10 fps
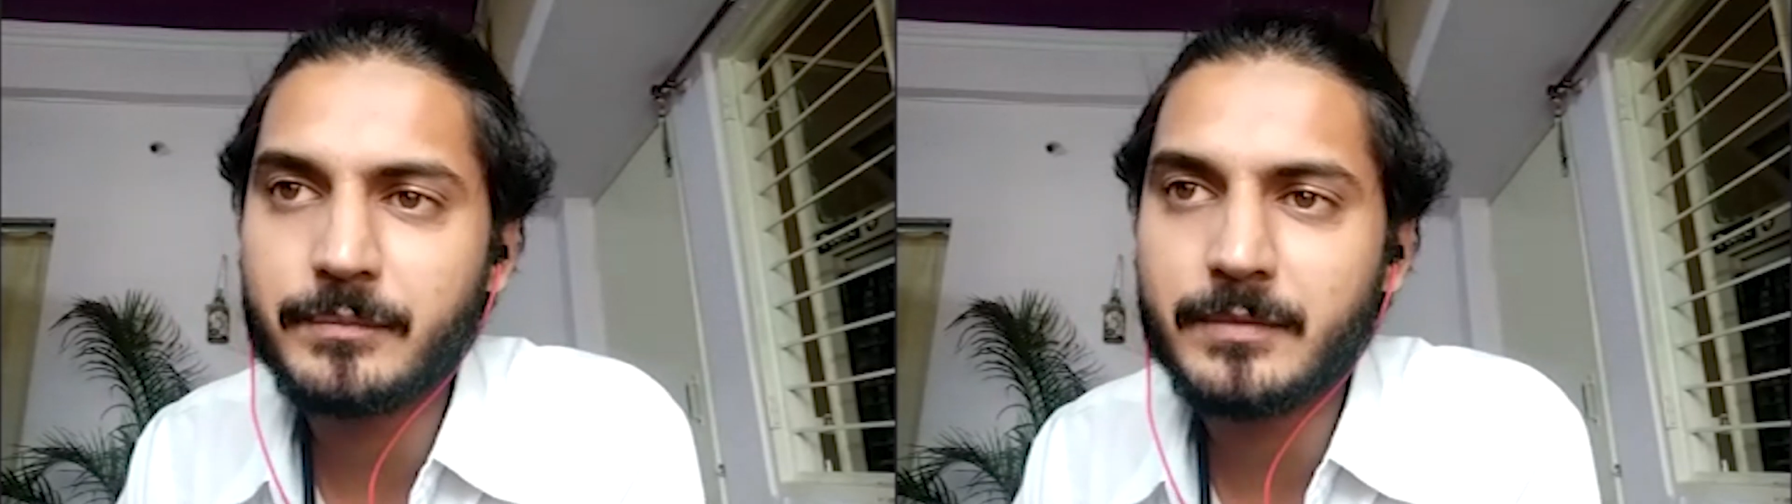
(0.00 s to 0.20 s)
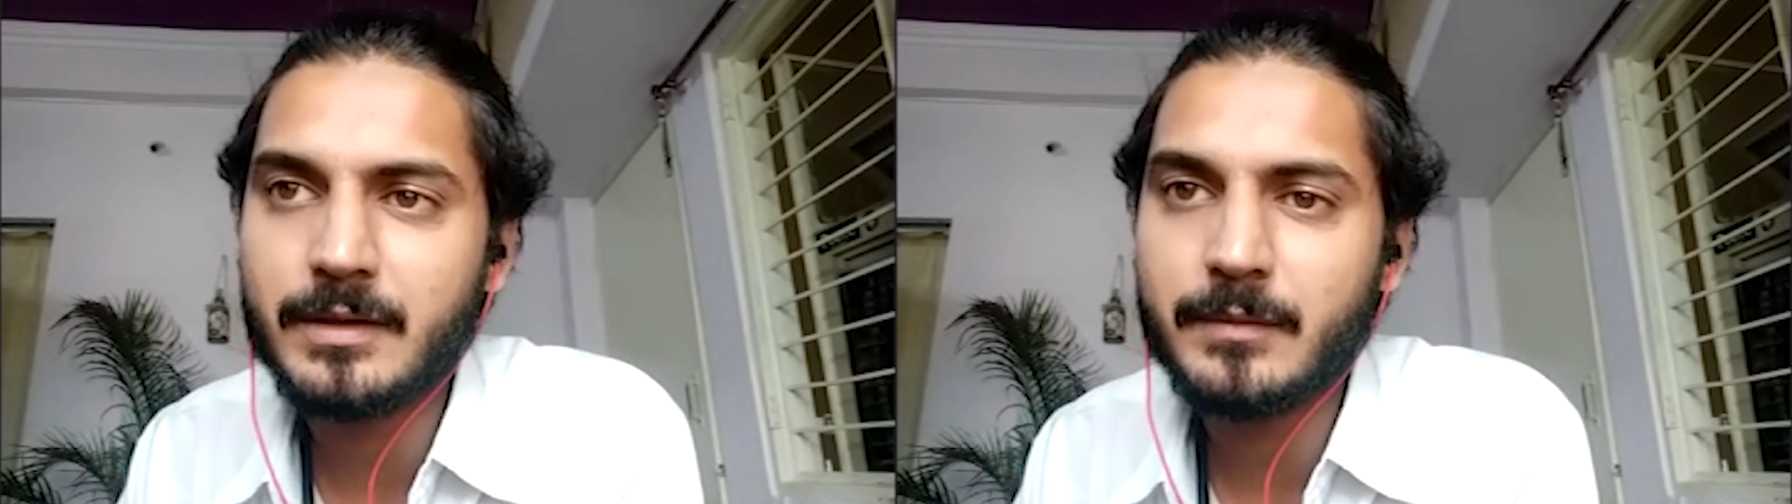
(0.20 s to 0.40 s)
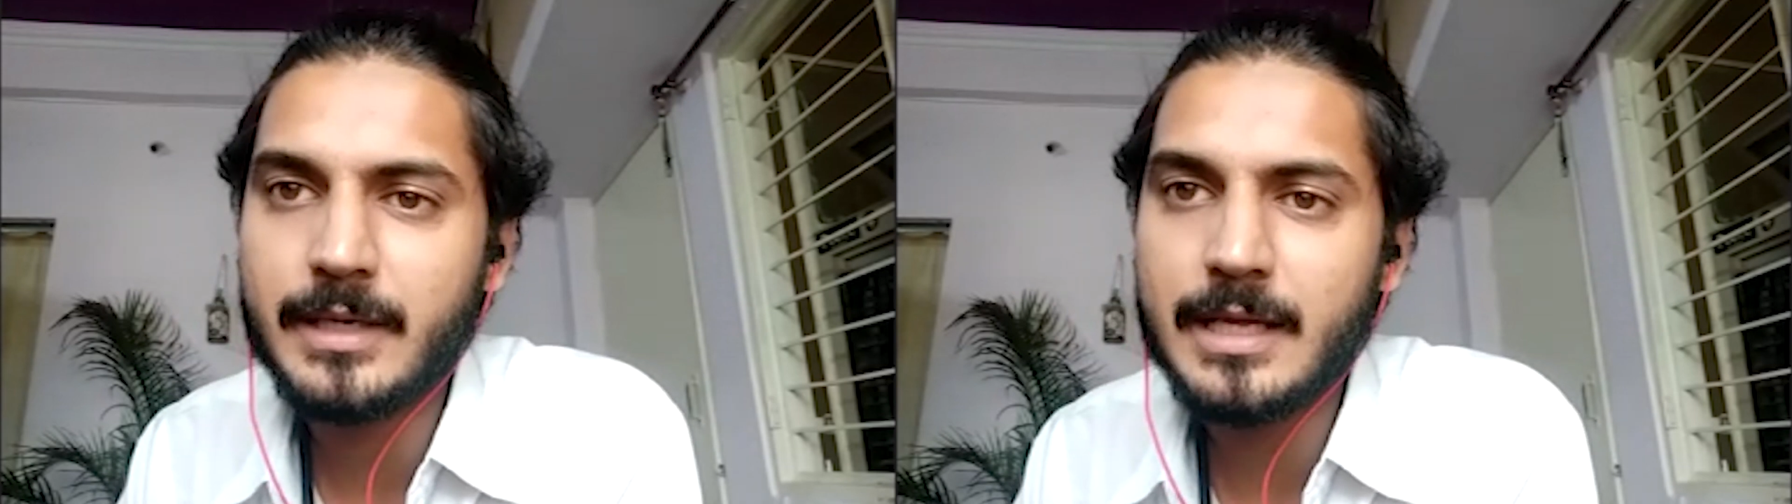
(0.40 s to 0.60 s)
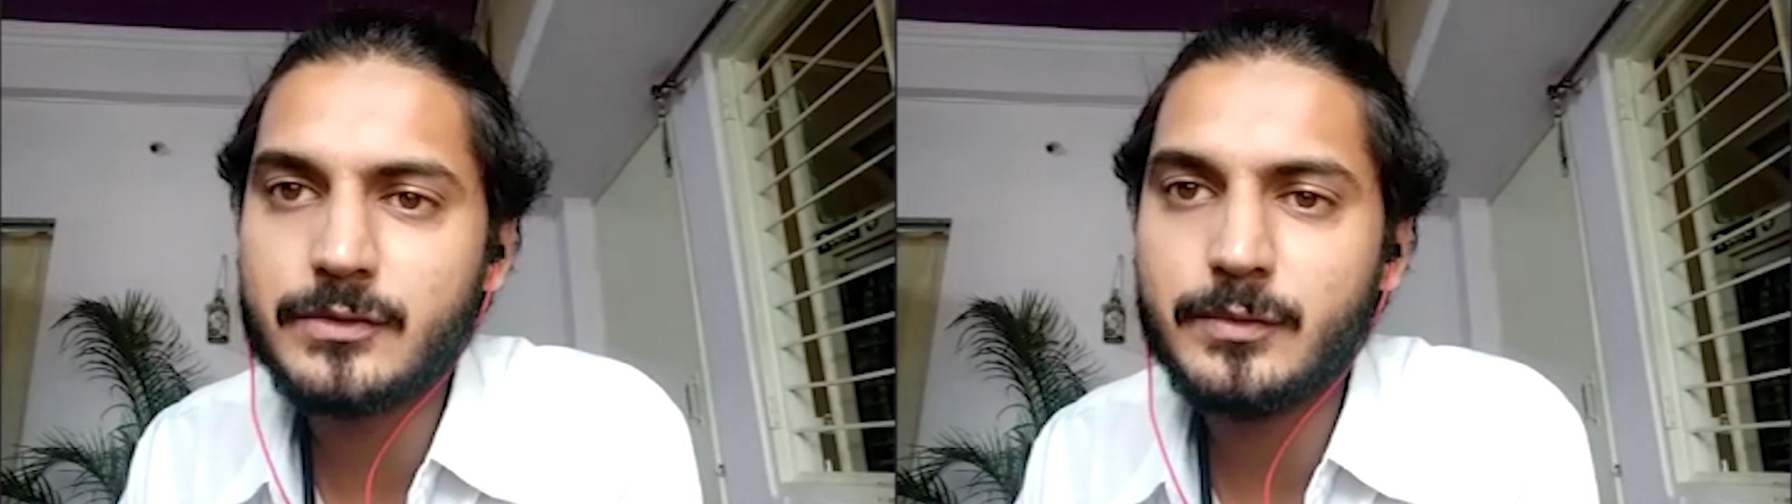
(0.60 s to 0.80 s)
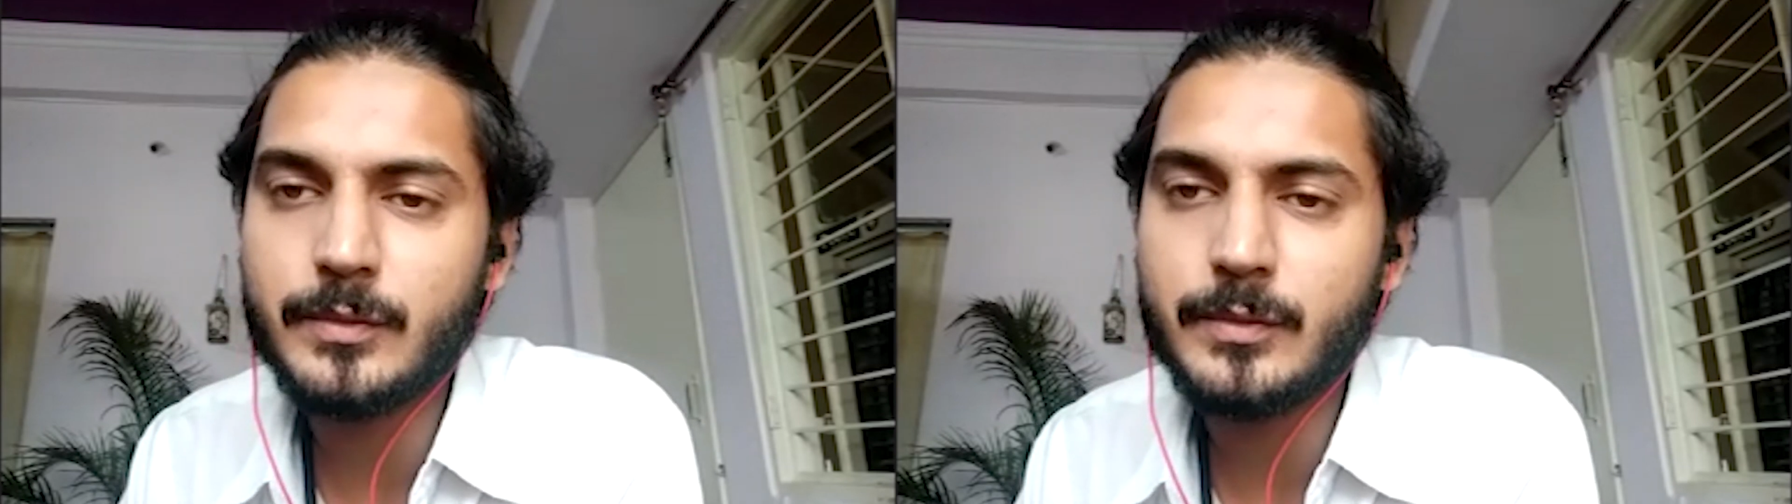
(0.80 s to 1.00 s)
One has
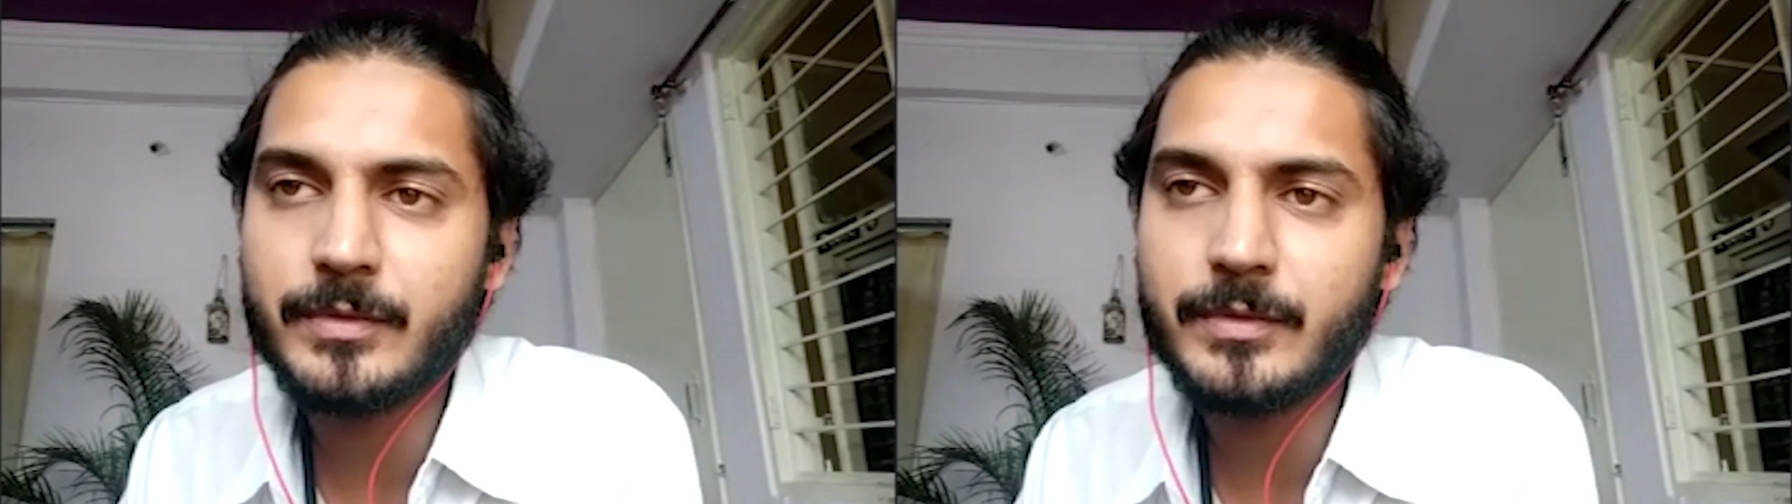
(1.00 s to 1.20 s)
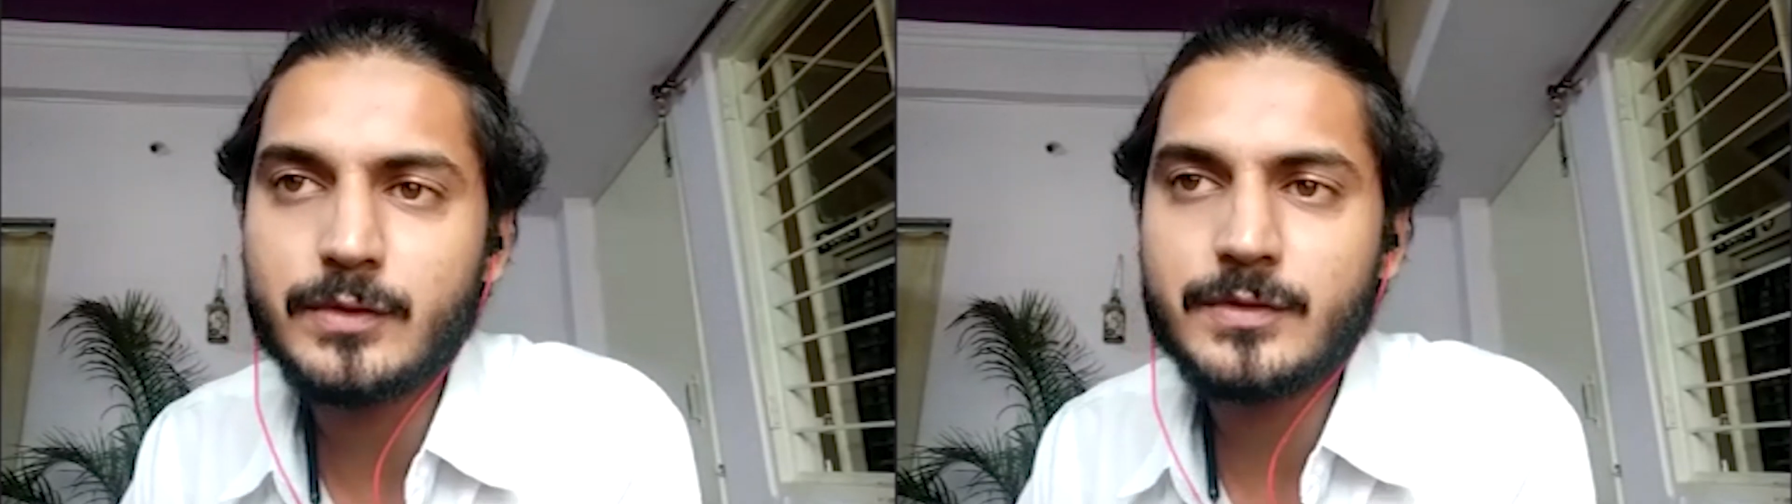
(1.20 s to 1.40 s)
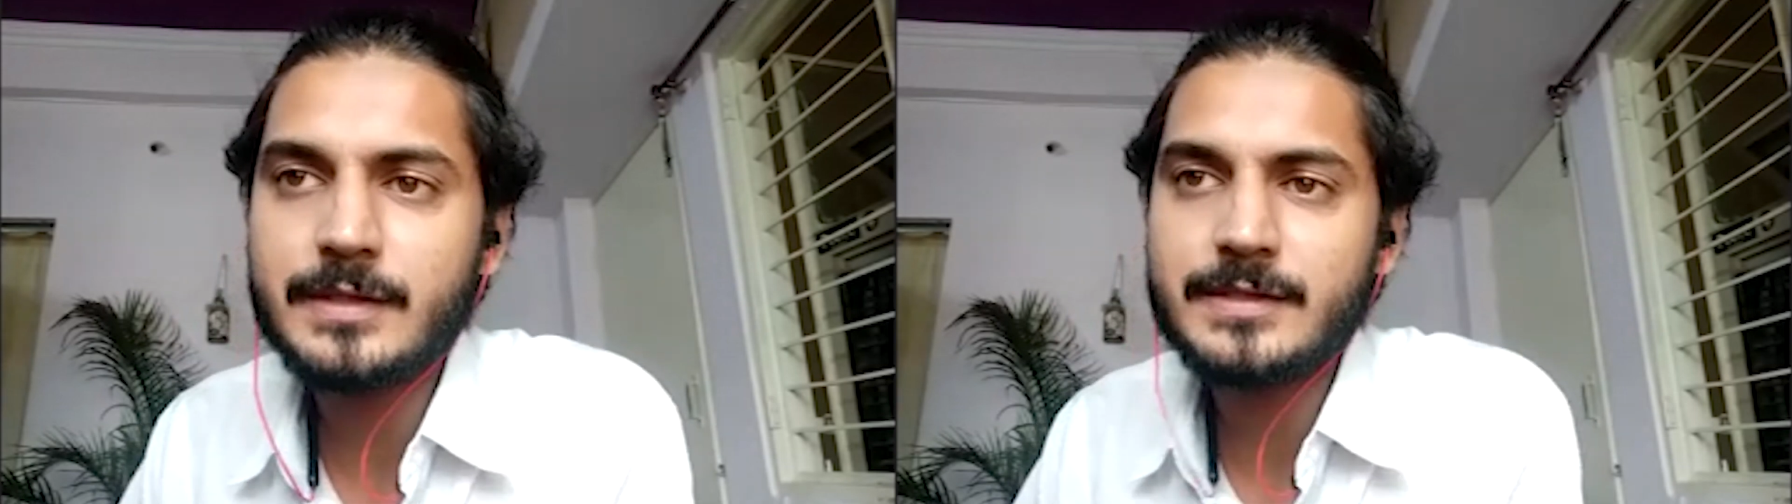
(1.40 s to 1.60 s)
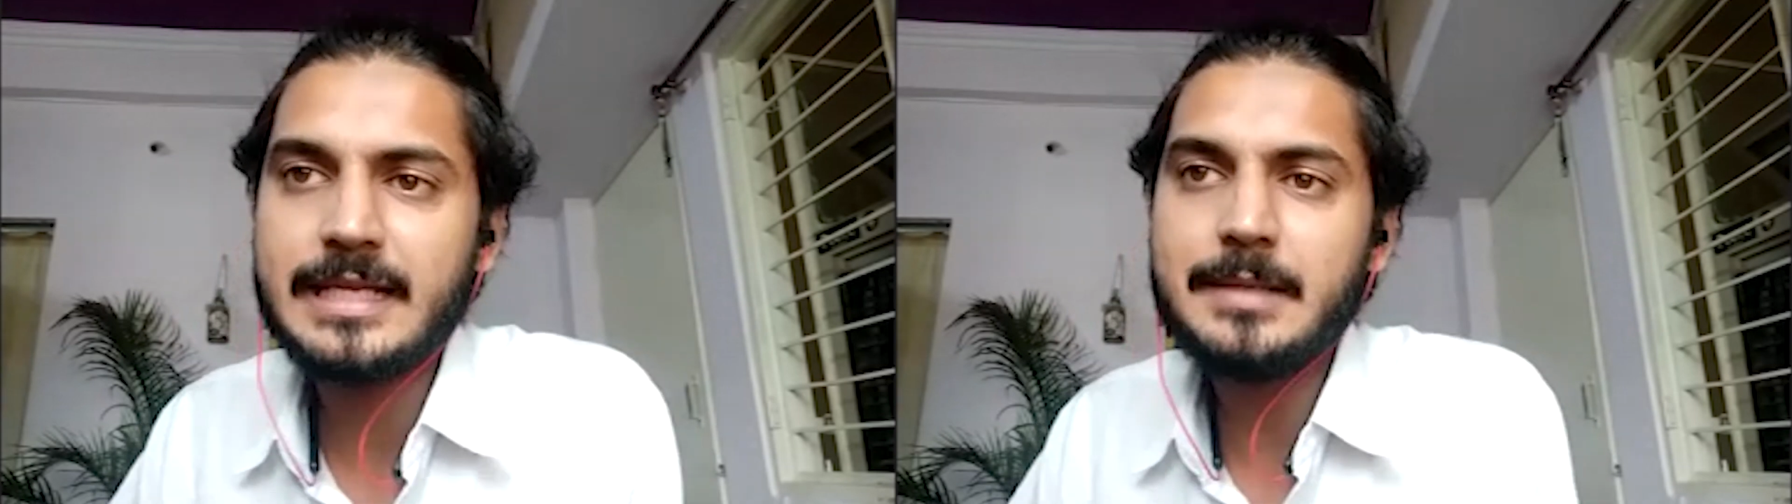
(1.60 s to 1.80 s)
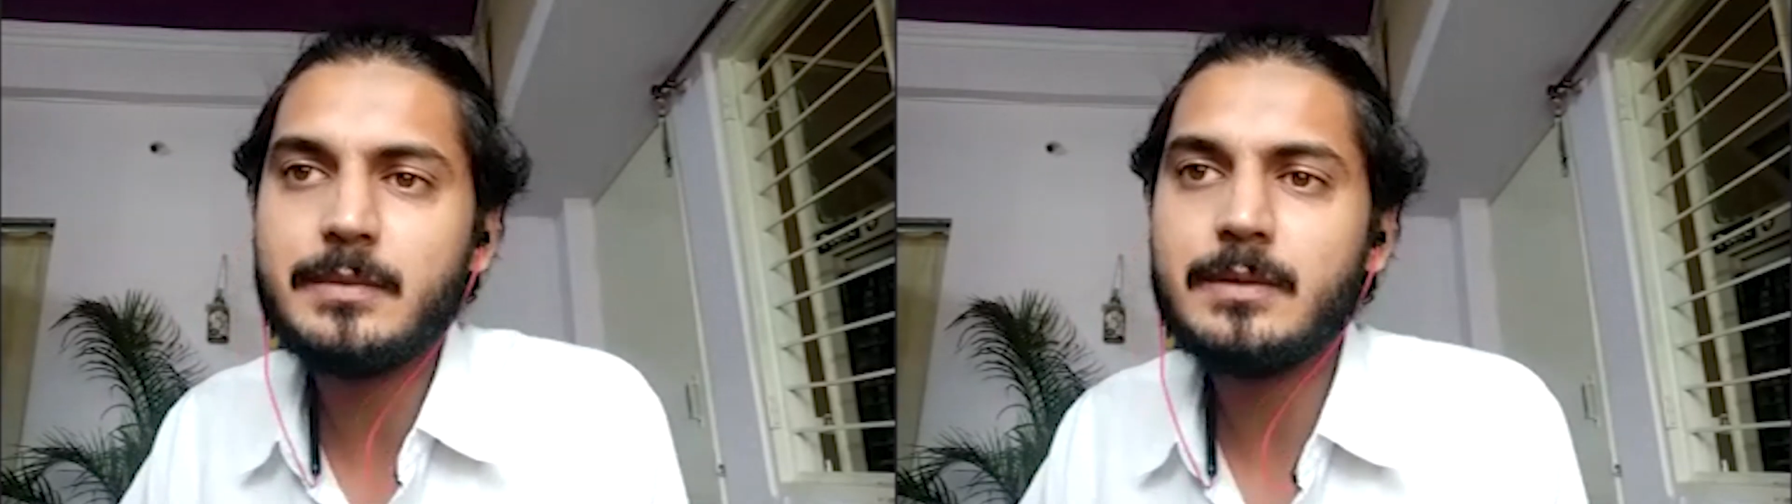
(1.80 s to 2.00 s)
to. So
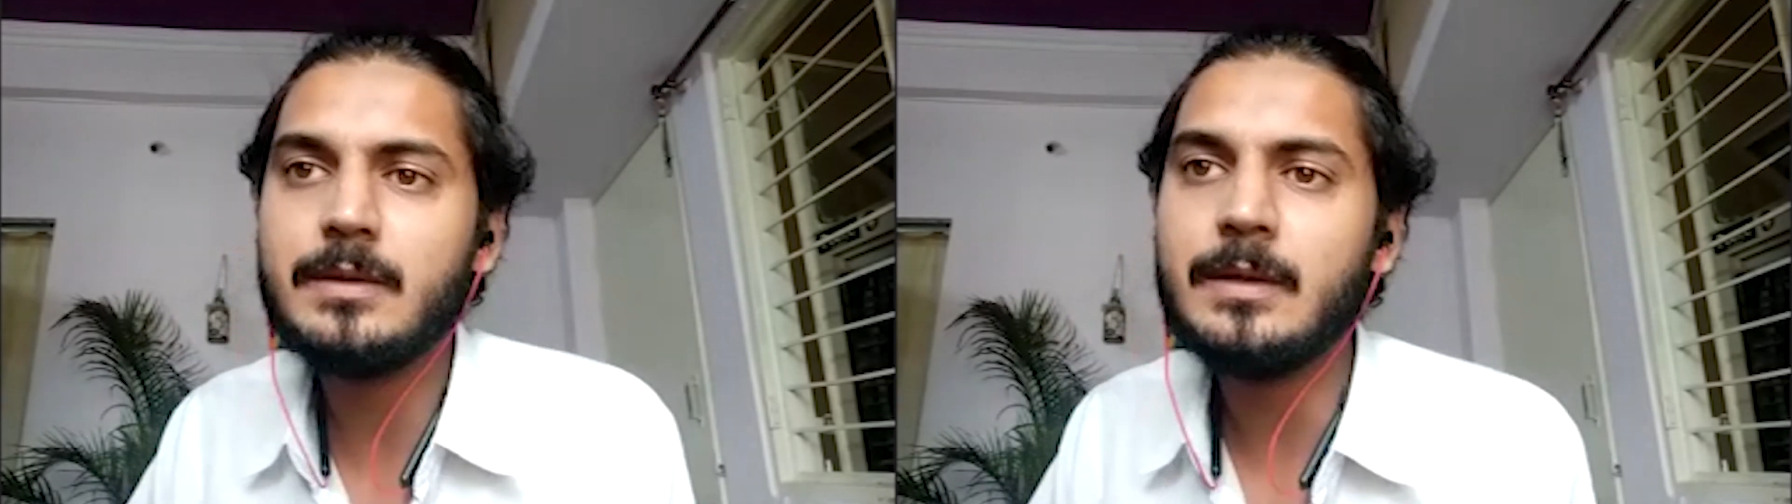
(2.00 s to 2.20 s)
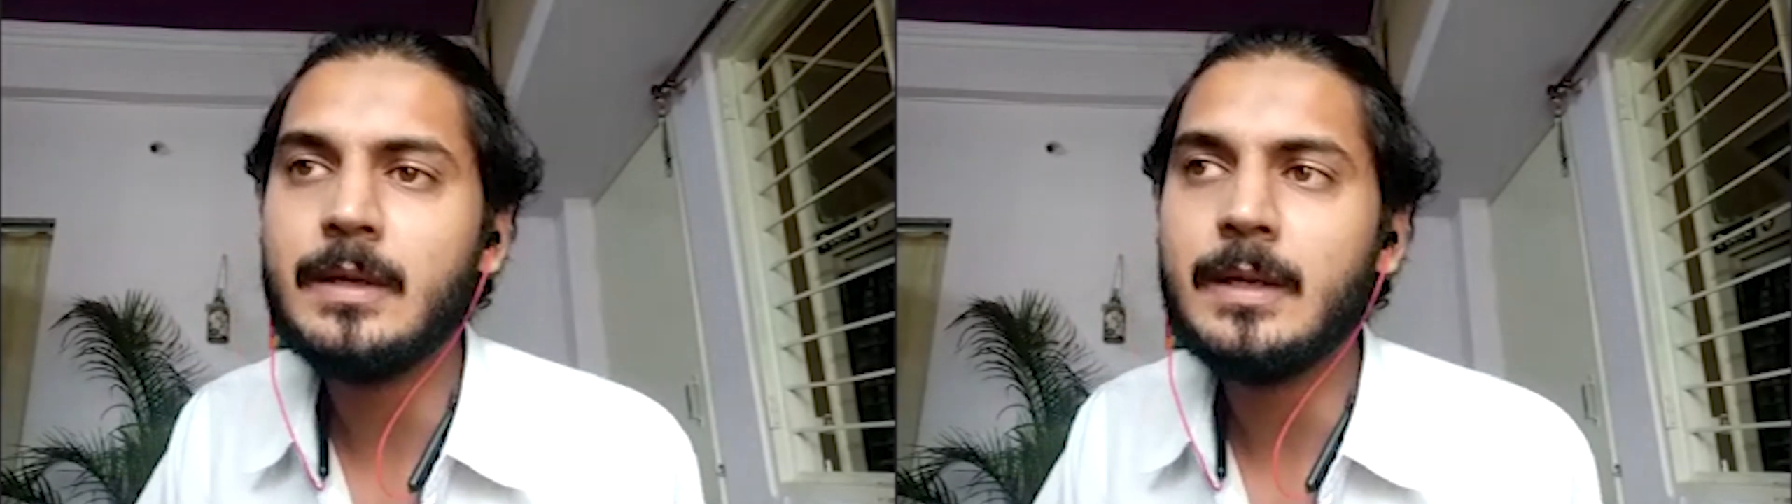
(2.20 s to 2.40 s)
sustainable